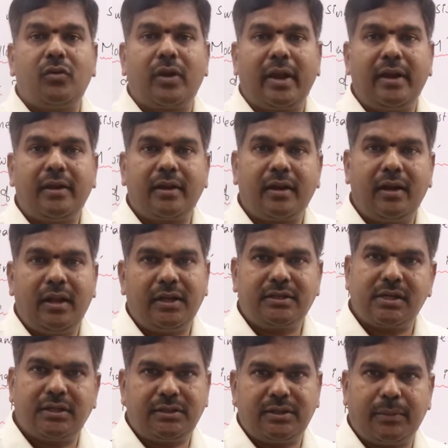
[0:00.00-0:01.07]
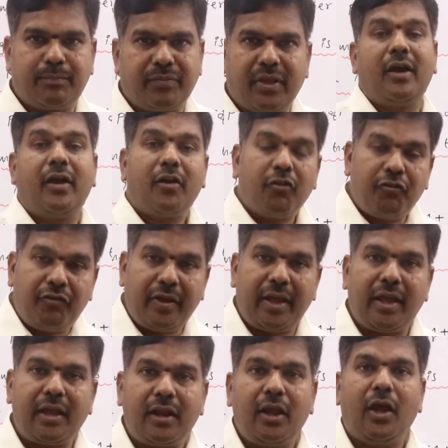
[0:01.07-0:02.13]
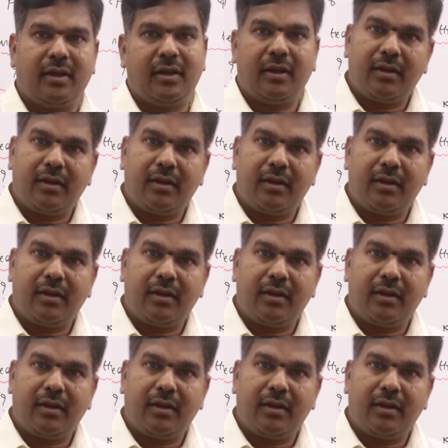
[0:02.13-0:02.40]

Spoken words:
to right relationship, where